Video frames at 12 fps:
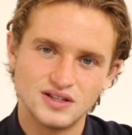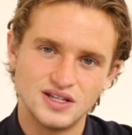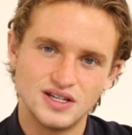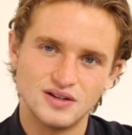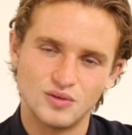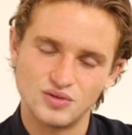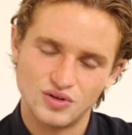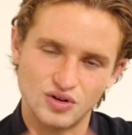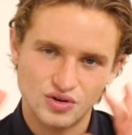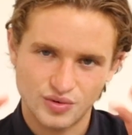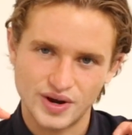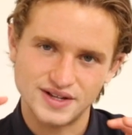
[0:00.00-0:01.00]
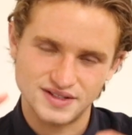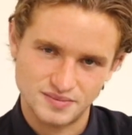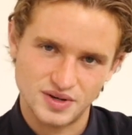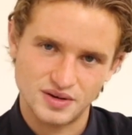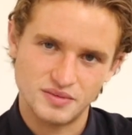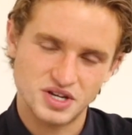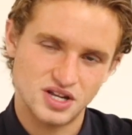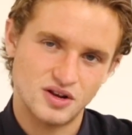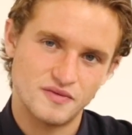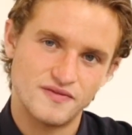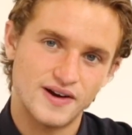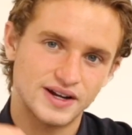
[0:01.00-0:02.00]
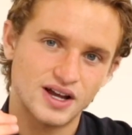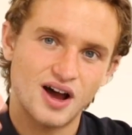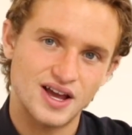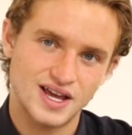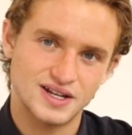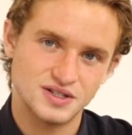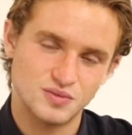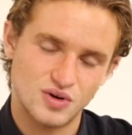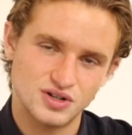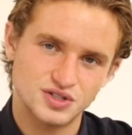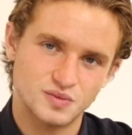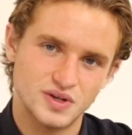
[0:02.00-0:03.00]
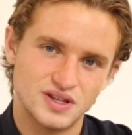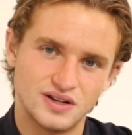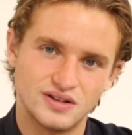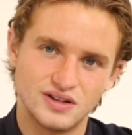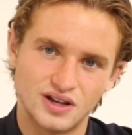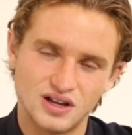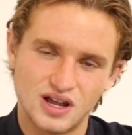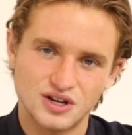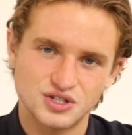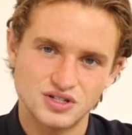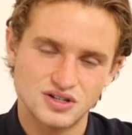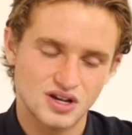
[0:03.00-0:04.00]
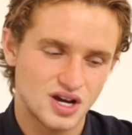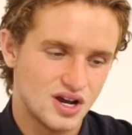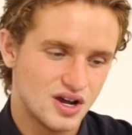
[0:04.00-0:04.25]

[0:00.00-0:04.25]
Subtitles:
the, or not crazy, but, you know, very high-end watch within the collection.